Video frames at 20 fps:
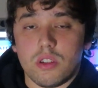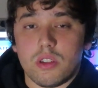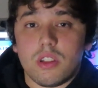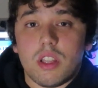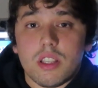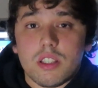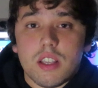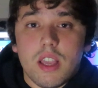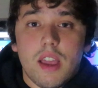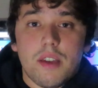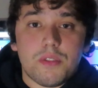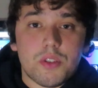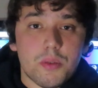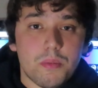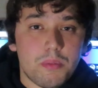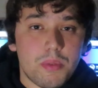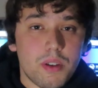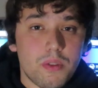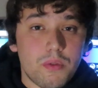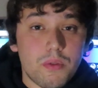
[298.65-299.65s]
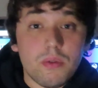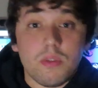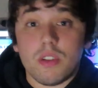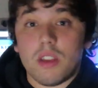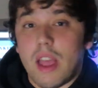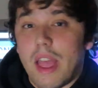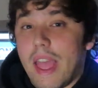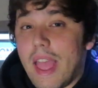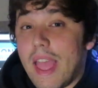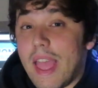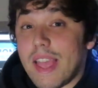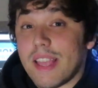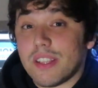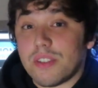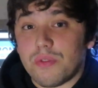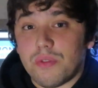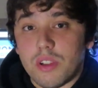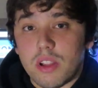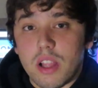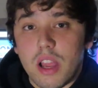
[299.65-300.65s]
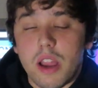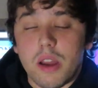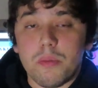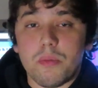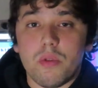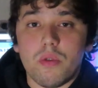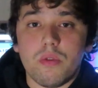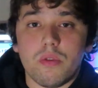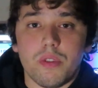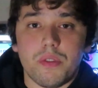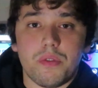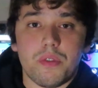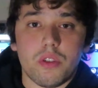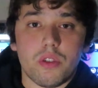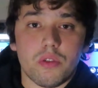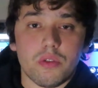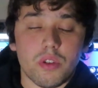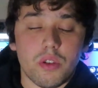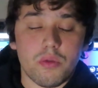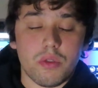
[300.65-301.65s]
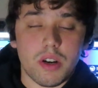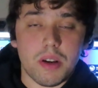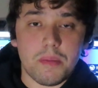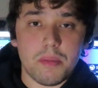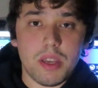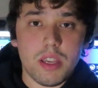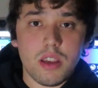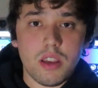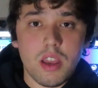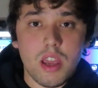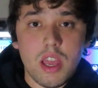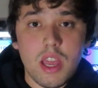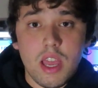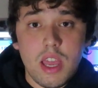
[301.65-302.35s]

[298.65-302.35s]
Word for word: It doesn't have to be as reliable, if you don't know what I mean.